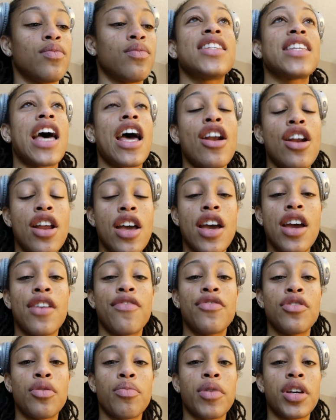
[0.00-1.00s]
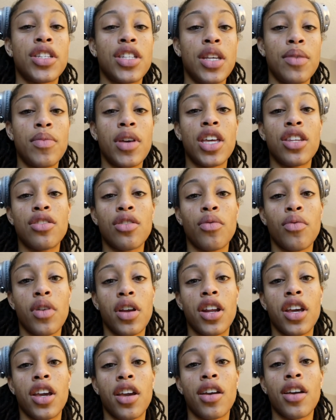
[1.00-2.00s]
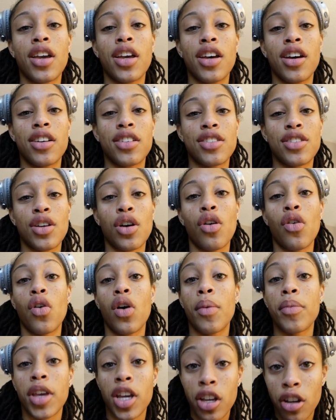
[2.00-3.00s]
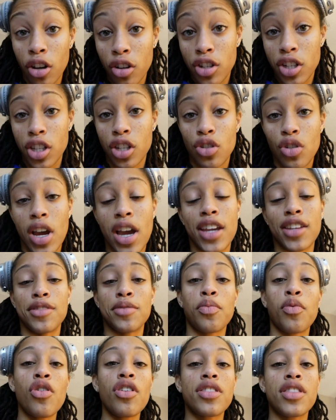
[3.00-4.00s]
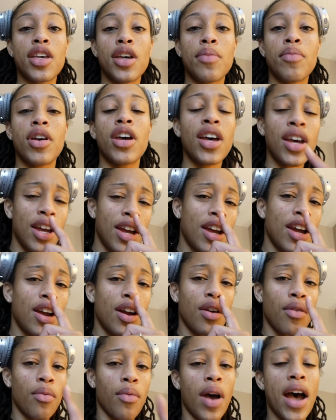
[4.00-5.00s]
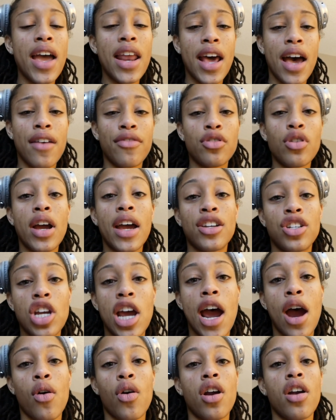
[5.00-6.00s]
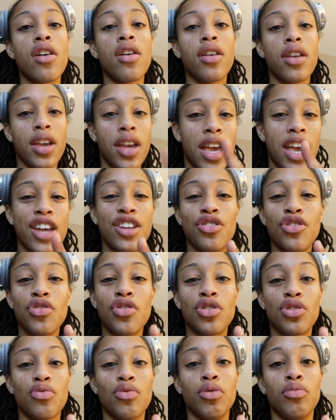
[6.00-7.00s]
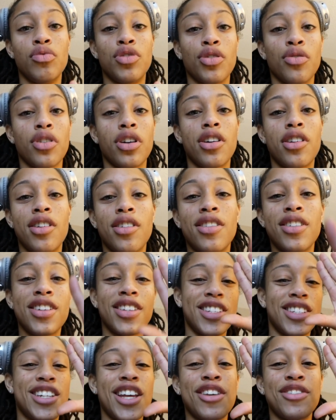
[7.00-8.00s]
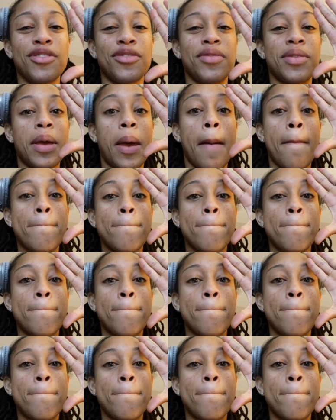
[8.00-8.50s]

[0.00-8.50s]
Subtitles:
Saturday, a few of my teammates are running, so I'm gonna go to the track and support them right after I shower and do this room tour. Stay tuned.